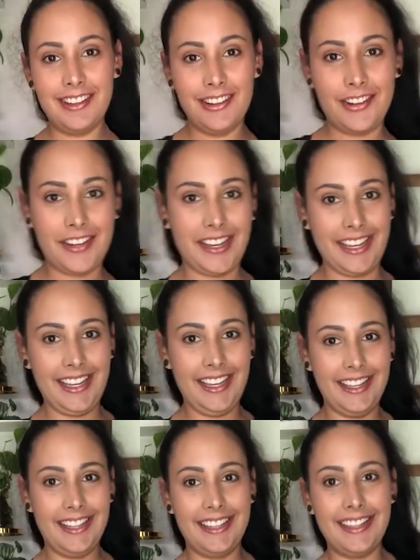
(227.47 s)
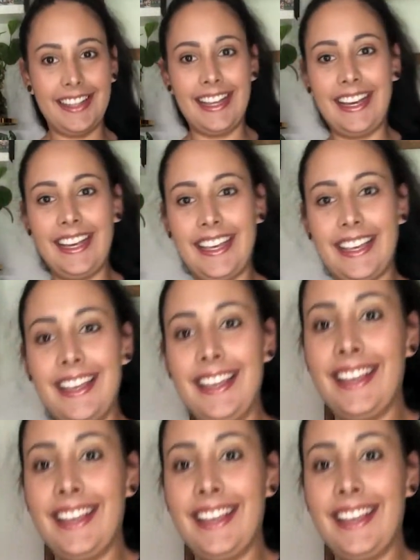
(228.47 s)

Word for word: Okay, like,